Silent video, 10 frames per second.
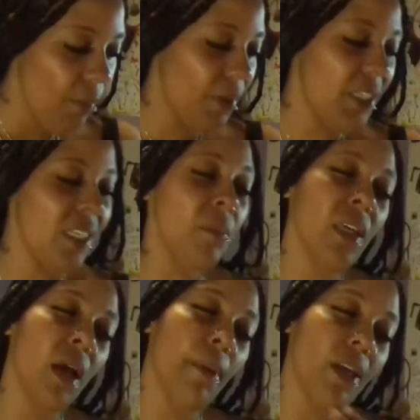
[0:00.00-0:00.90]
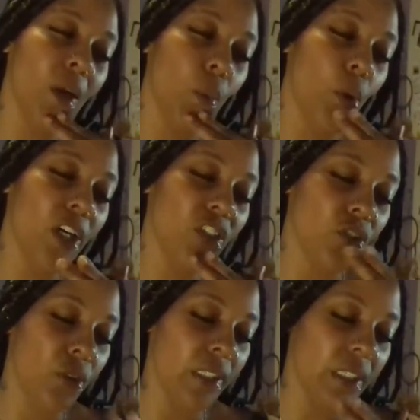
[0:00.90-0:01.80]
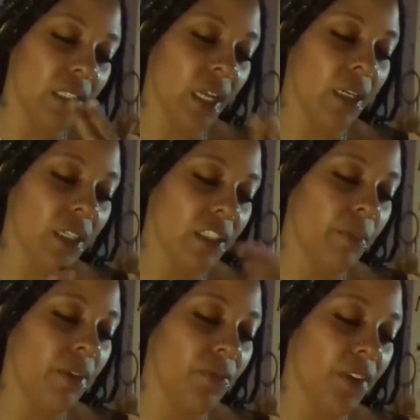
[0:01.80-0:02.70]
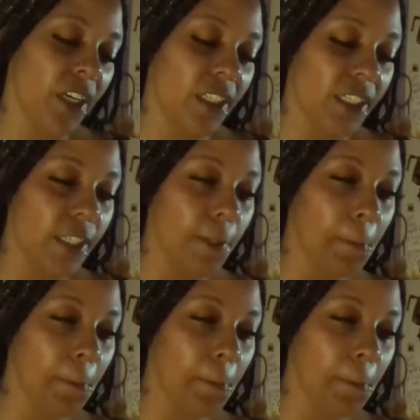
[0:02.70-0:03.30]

but it's something about your word choices that need to be fixed